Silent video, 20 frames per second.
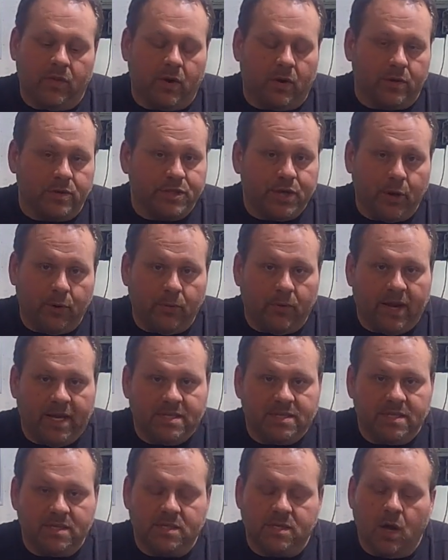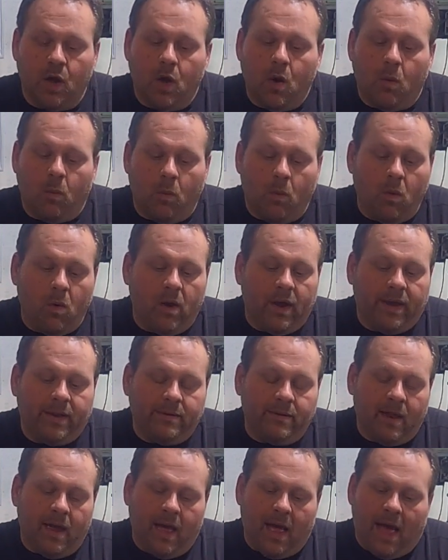There are two reasons.
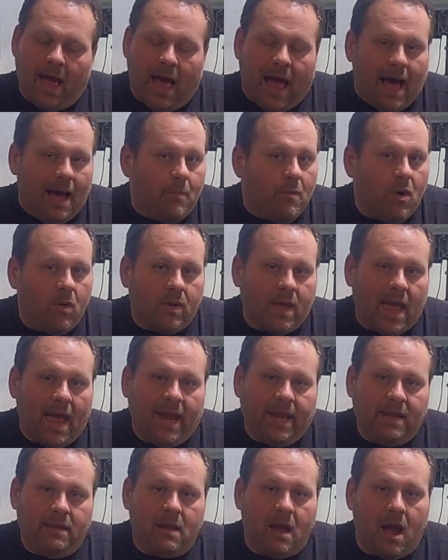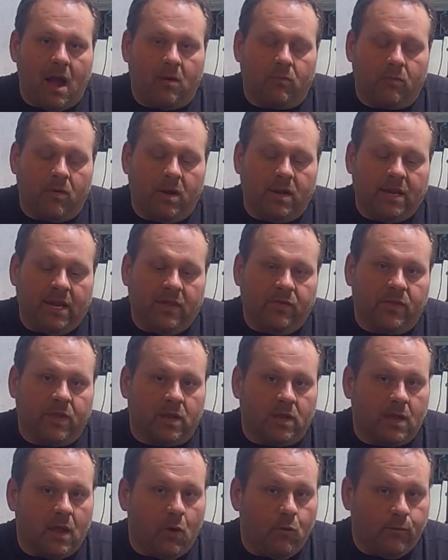One, I'm okay not running
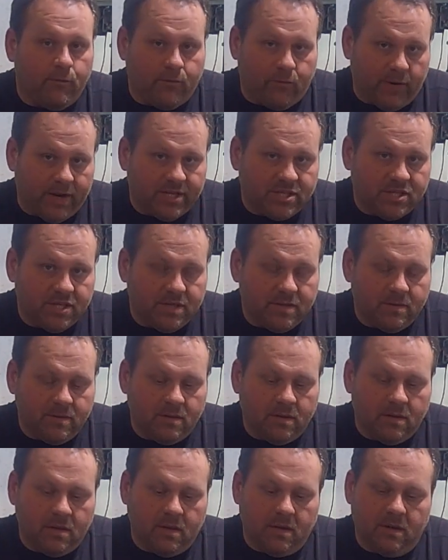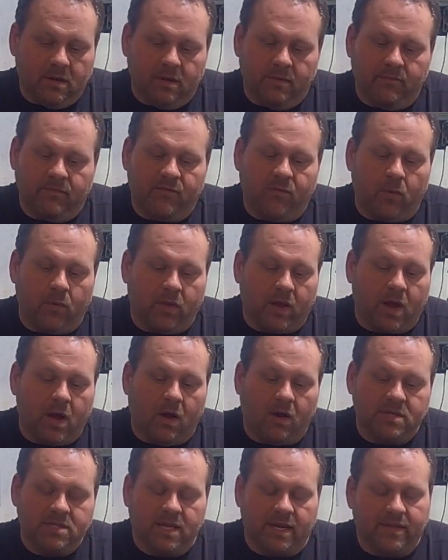the low friction for the
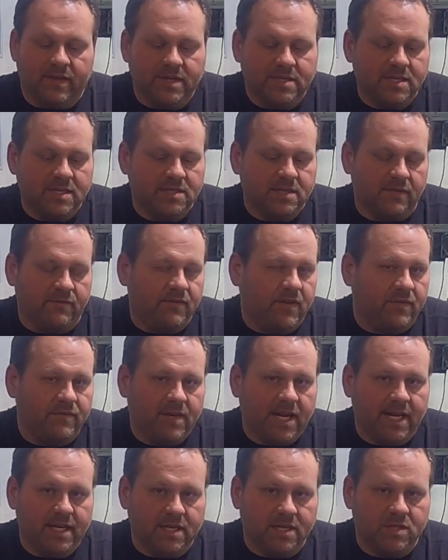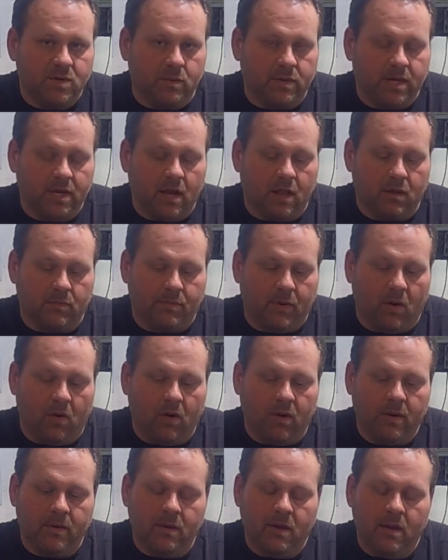cost. Like, this is a $15 to $20
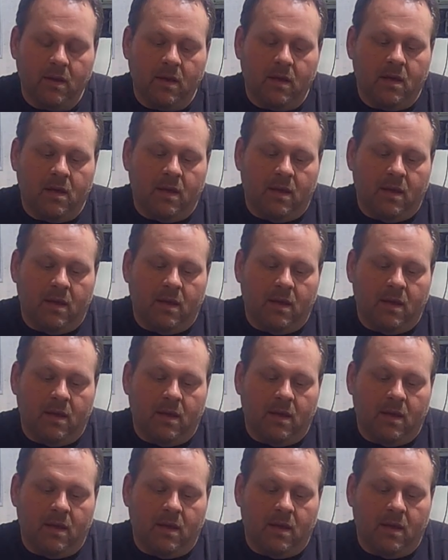part,